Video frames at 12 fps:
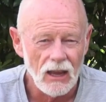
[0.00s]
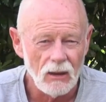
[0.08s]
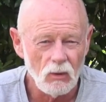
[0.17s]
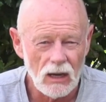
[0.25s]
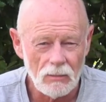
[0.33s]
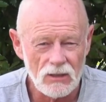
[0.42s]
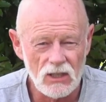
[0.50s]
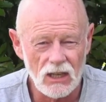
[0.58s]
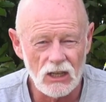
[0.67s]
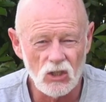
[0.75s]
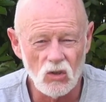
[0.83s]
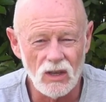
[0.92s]
And what happens then
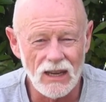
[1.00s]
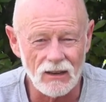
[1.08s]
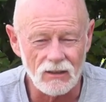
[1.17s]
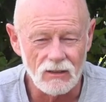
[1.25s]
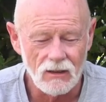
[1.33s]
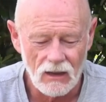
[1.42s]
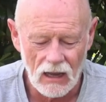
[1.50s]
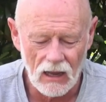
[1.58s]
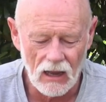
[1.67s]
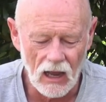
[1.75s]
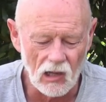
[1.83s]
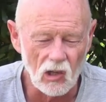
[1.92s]
is you get
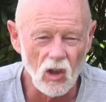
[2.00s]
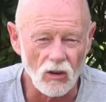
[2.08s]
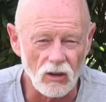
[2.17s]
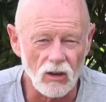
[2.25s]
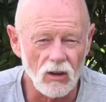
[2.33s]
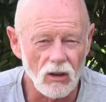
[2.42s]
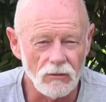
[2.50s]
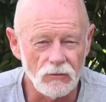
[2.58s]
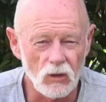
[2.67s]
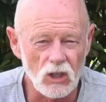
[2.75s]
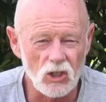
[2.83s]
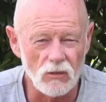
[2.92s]
a lot of
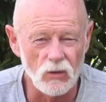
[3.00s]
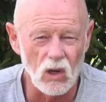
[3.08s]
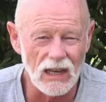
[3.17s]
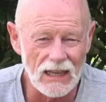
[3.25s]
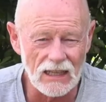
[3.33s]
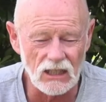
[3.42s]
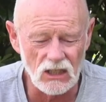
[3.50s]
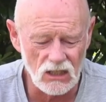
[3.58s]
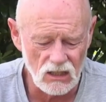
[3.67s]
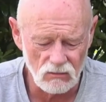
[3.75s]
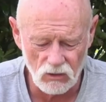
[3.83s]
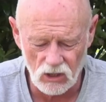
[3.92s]
footage of your
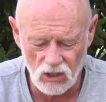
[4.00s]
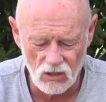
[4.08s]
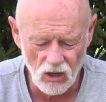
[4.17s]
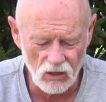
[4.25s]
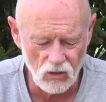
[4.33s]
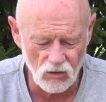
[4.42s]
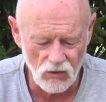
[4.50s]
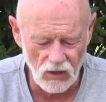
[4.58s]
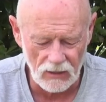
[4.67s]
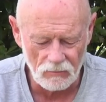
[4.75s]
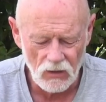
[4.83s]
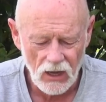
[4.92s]
legs, which is not a good thing.